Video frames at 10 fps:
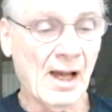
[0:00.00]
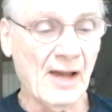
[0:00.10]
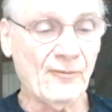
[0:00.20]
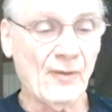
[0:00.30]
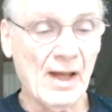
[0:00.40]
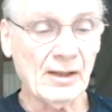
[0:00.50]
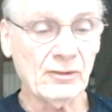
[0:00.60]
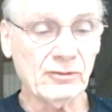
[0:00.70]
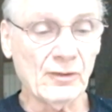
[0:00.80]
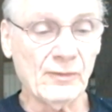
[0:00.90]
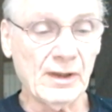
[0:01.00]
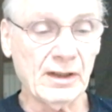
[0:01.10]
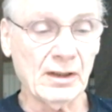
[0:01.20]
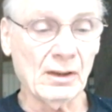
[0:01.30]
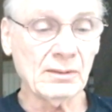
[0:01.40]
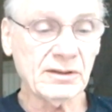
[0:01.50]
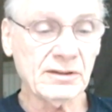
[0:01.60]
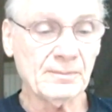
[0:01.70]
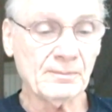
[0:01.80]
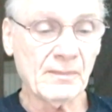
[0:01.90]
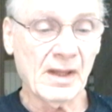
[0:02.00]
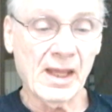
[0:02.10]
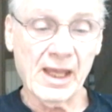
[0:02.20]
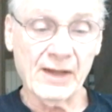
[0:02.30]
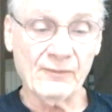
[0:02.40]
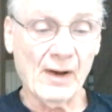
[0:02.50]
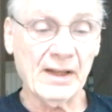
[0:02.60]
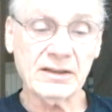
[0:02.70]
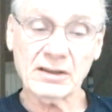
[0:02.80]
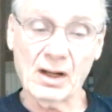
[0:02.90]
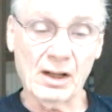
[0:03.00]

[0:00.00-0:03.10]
I followed your videos, advice